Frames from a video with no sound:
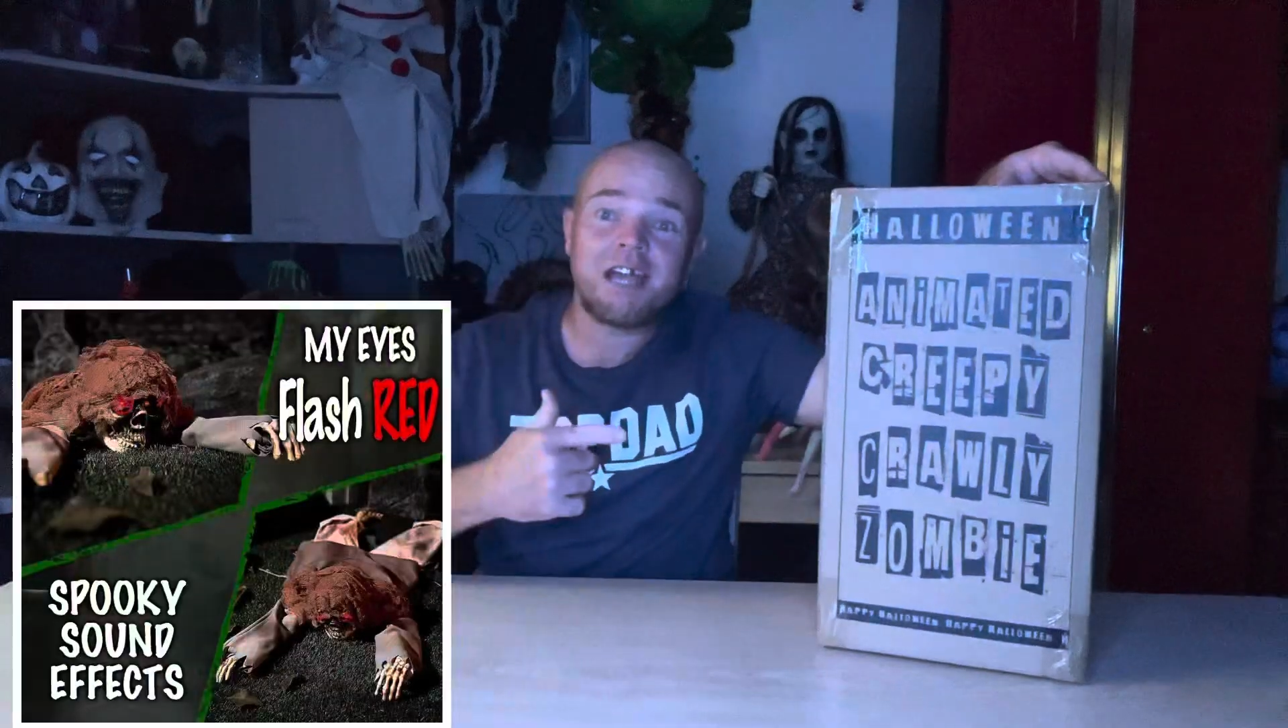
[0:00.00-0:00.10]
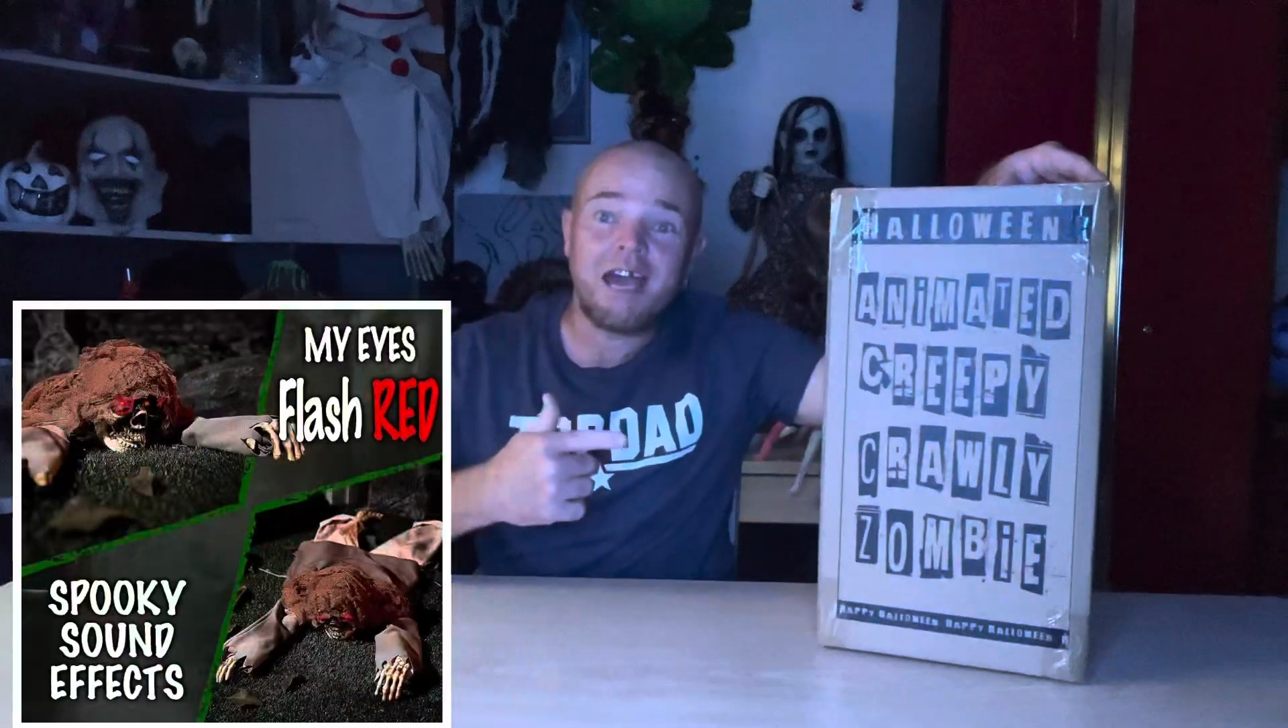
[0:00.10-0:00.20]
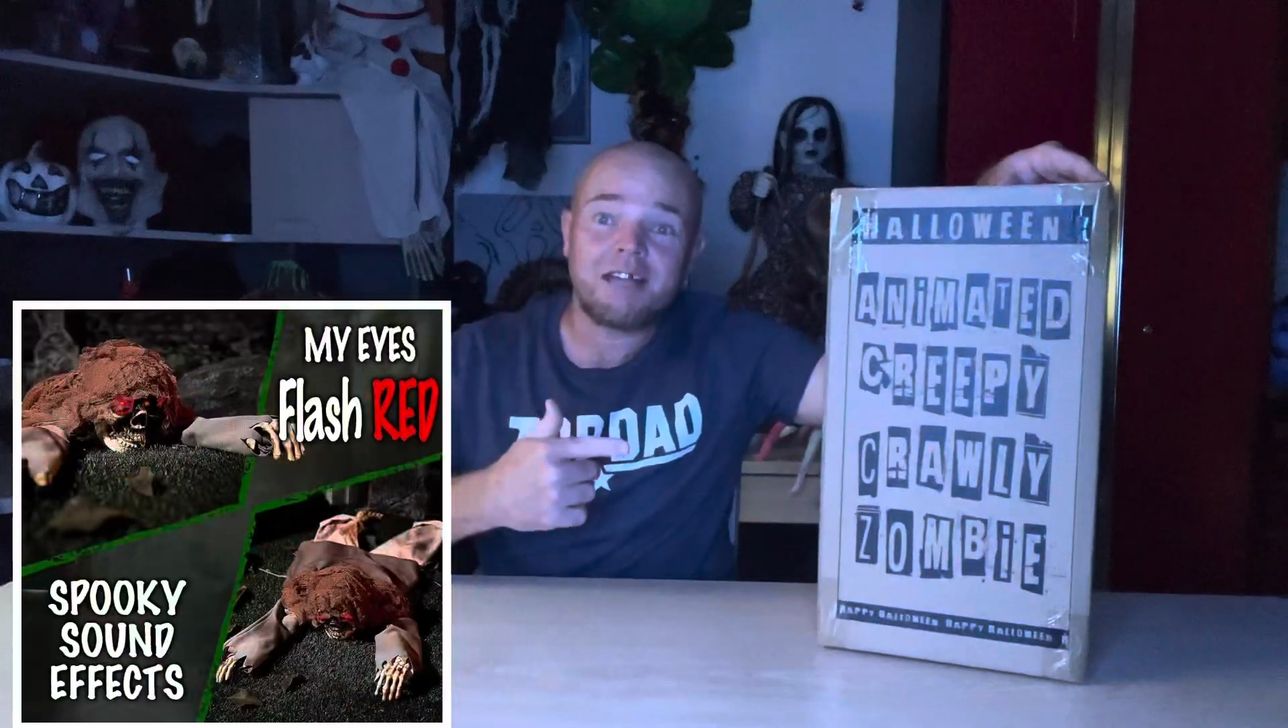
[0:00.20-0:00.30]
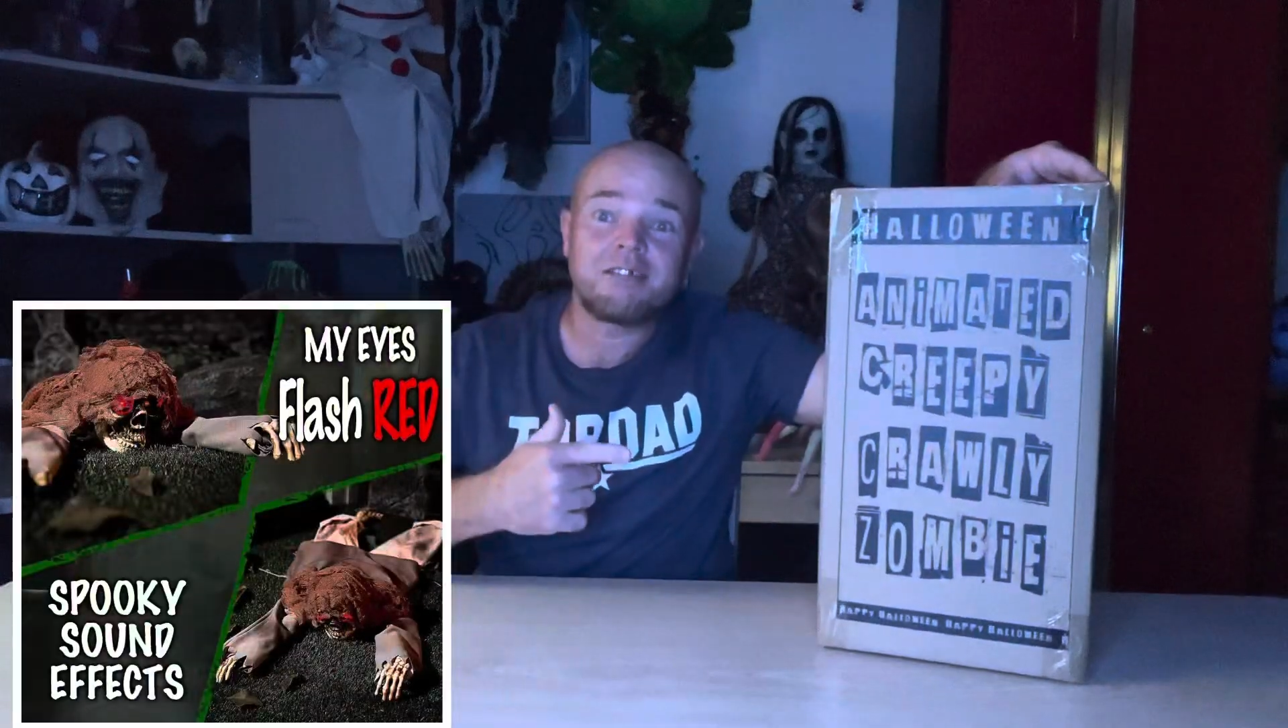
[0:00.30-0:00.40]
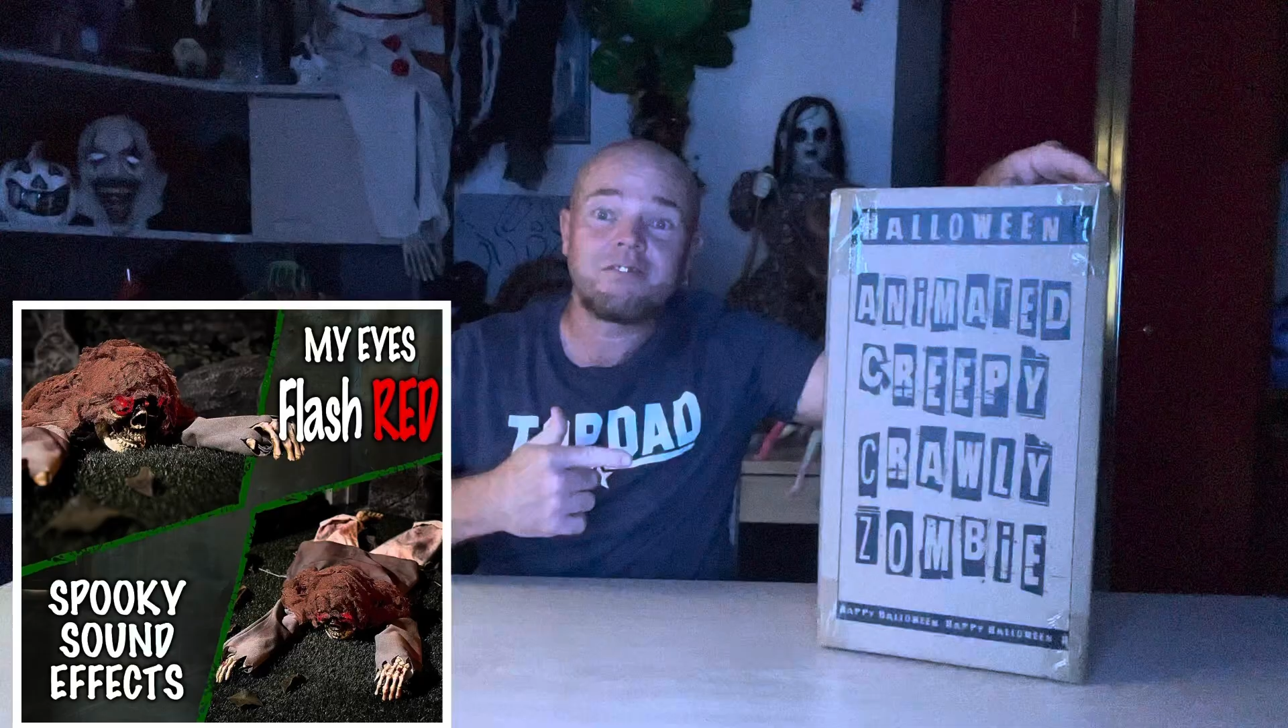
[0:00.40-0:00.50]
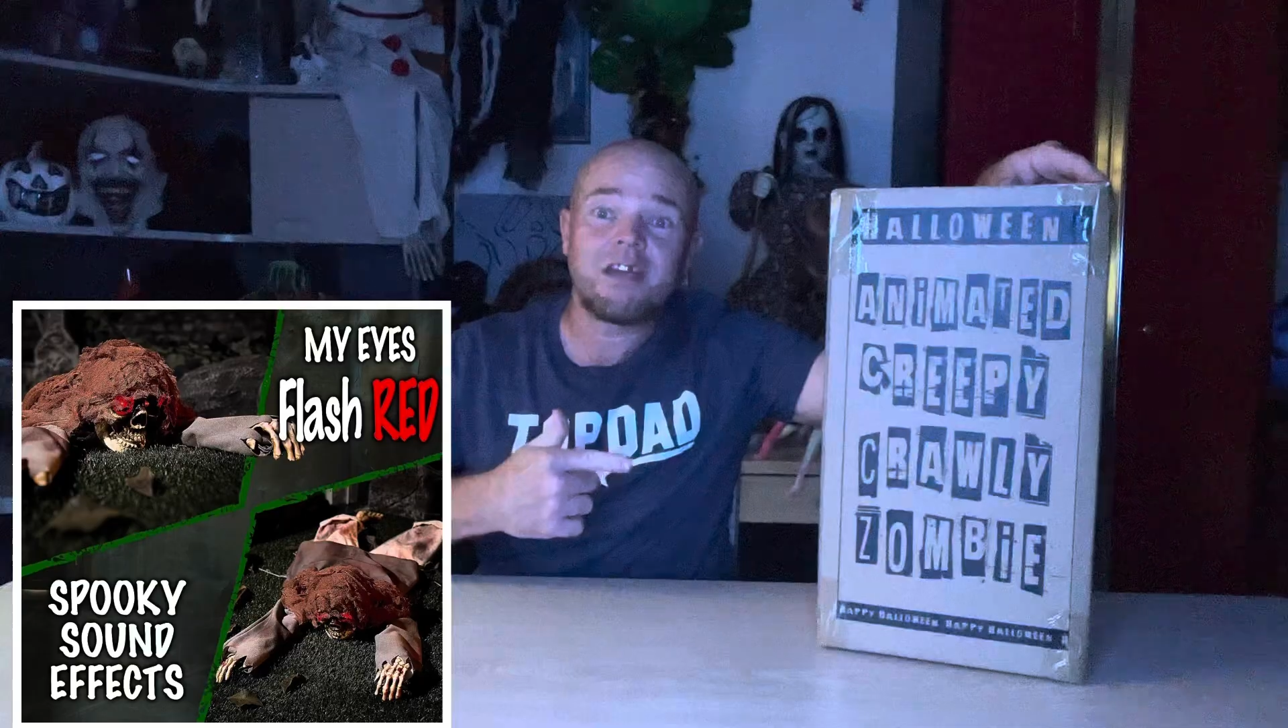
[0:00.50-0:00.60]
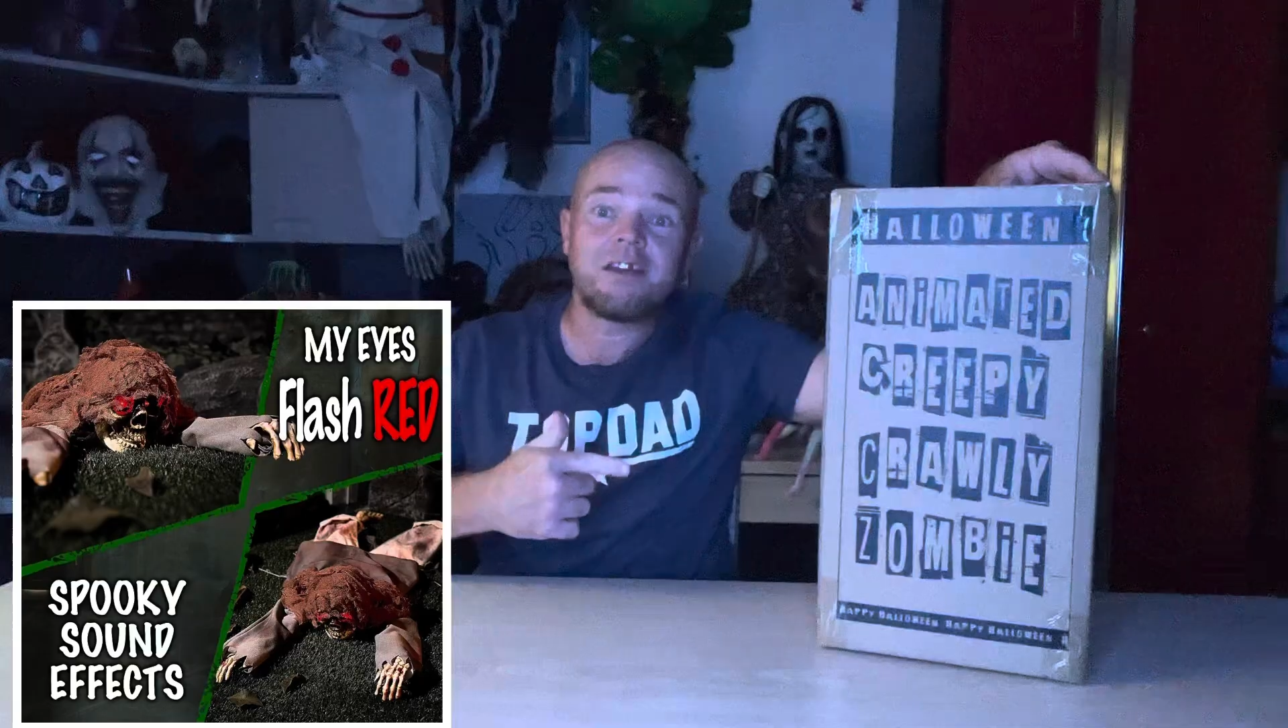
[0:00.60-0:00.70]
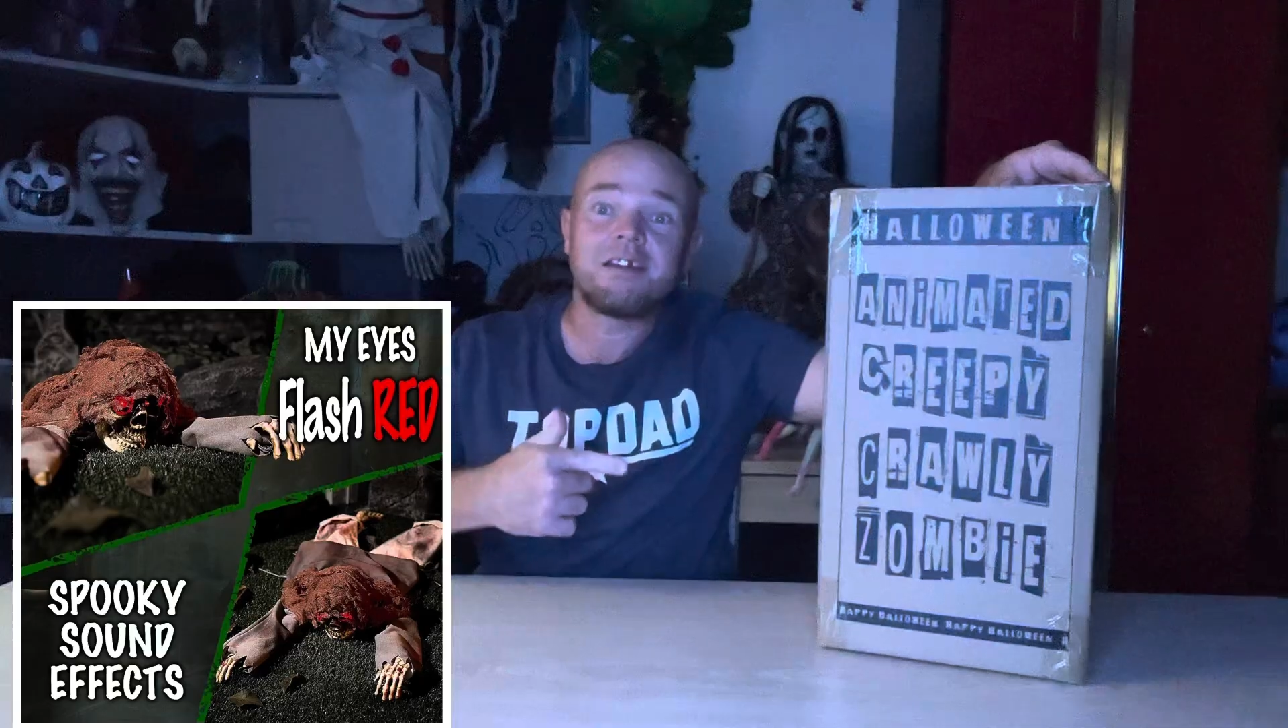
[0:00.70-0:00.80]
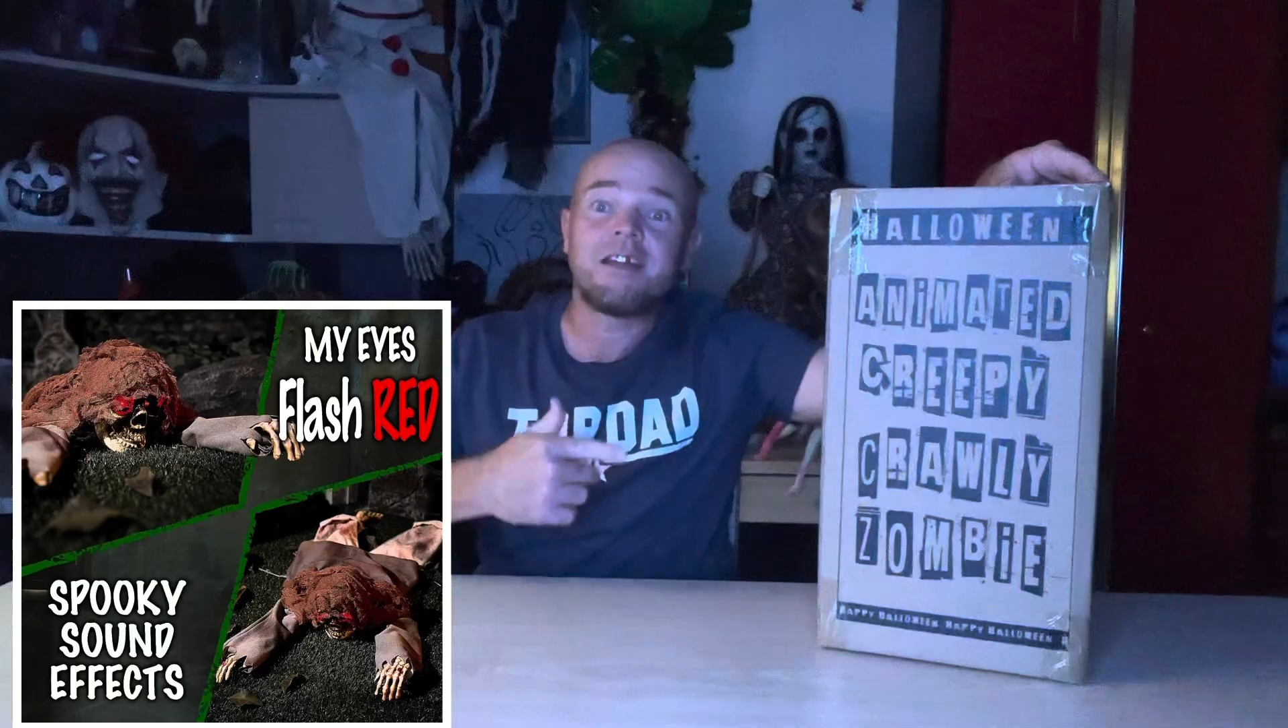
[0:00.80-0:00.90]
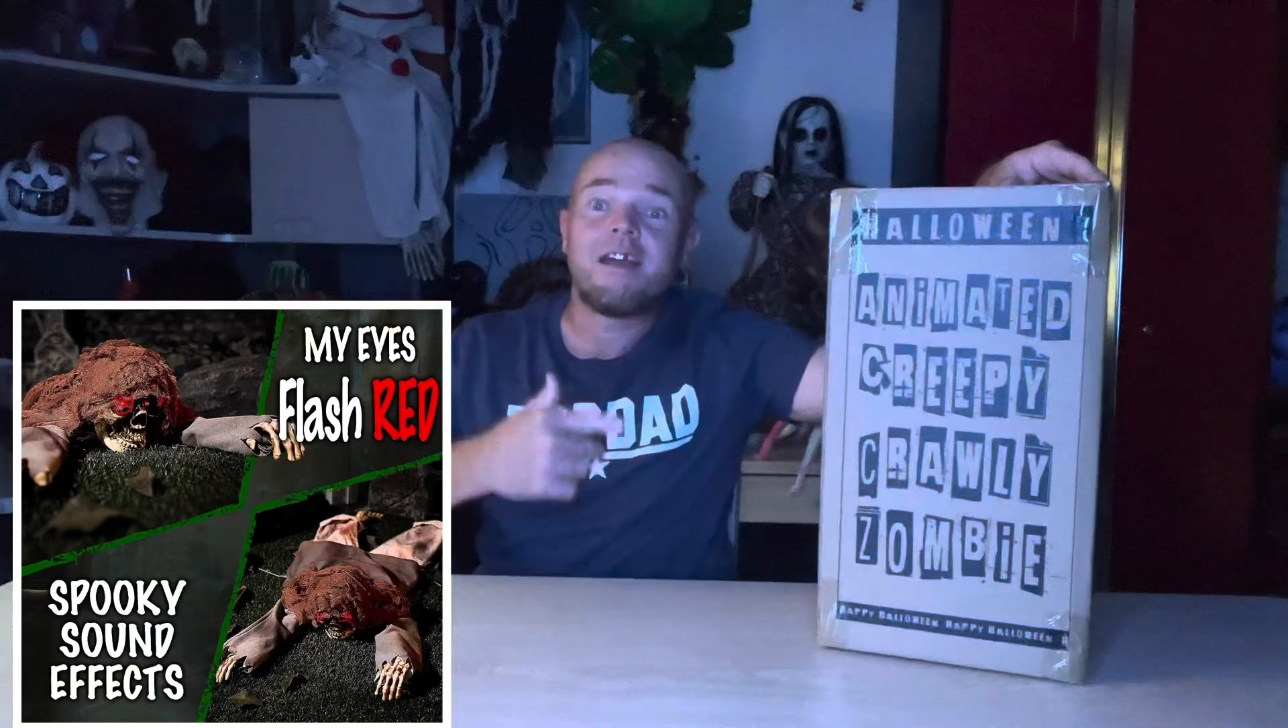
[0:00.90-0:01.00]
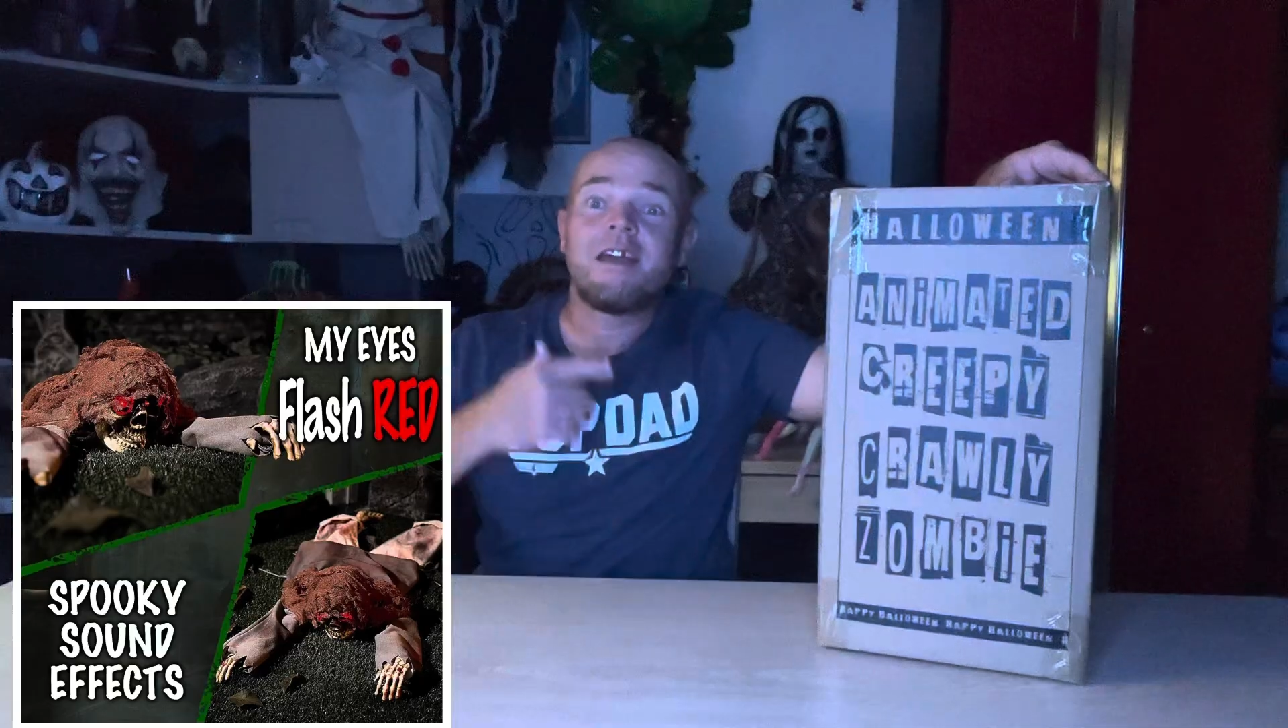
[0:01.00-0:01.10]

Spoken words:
activated.